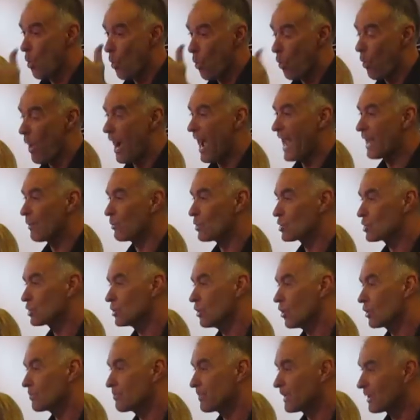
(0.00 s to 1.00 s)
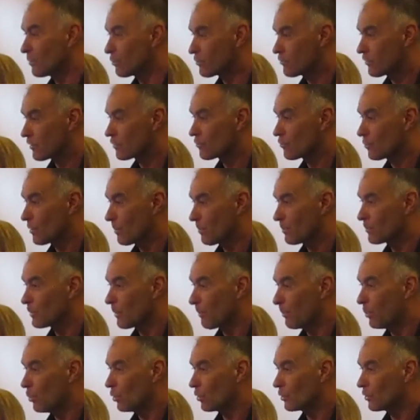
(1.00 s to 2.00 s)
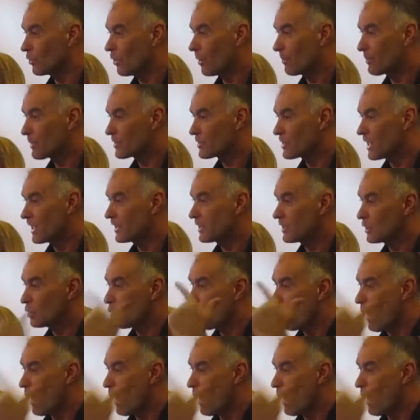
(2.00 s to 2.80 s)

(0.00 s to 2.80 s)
Why was Lord Brailsford's report not presented?